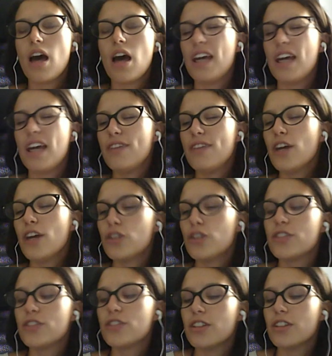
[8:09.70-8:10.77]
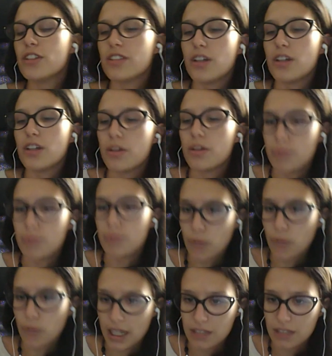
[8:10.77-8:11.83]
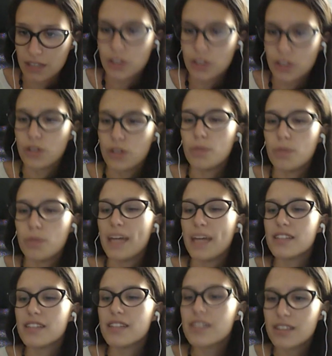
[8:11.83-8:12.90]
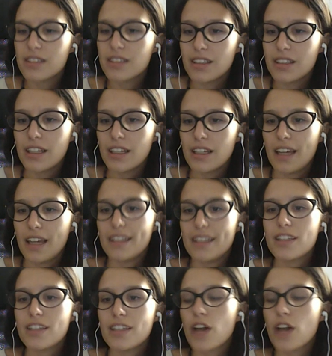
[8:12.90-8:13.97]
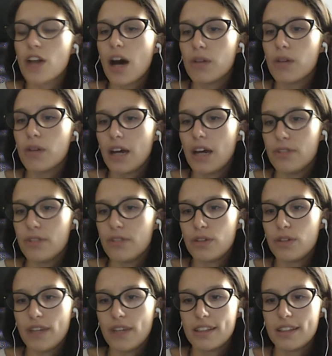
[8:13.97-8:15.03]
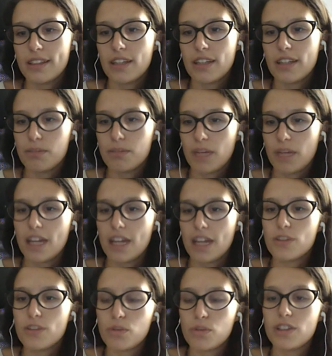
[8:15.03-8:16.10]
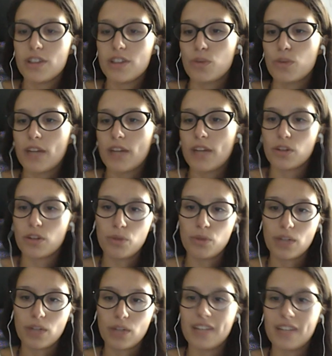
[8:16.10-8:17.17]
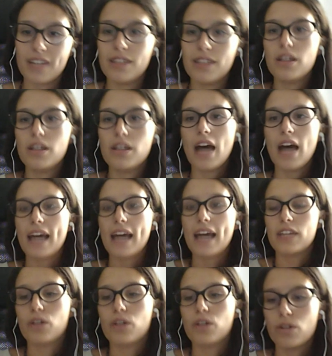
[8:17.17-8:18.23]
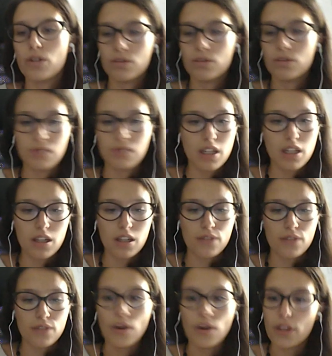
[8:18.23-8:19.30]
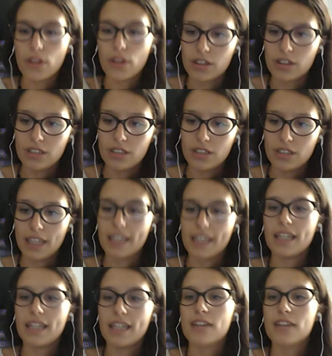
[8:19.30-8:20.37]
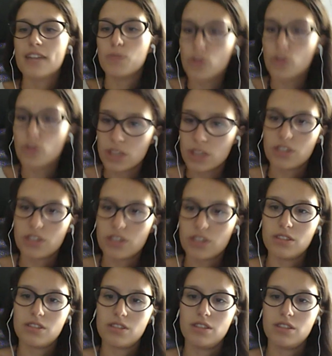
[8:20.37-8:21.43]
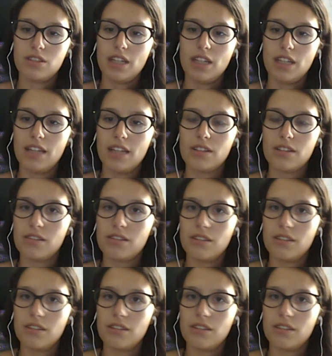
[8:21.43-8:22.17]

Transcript: if I understand well, you meant, and then that's how I verify that my assumption is right or wrong, and then I can go further and I can ask more questions, and